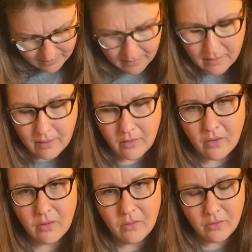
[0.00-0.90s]

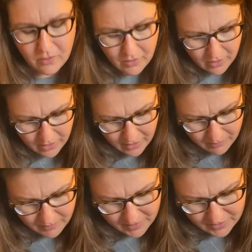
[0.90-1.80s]
Uh-oh.
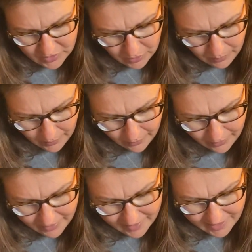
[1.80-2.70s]
Mr.
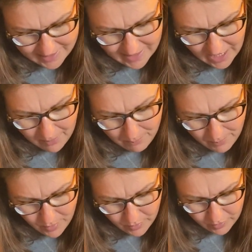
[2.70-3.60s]
Bird thinks that a
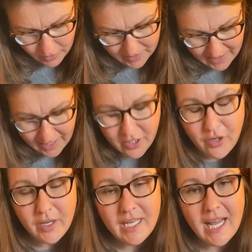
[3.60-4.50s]
boot looks like a
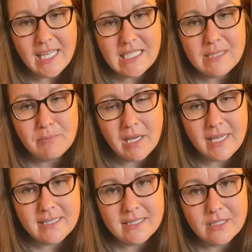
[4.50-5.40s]
good nest
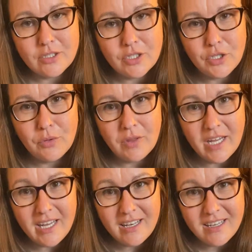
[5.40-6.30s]
place. Do you
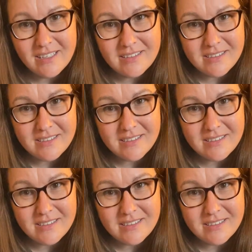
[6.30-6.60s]
think it is?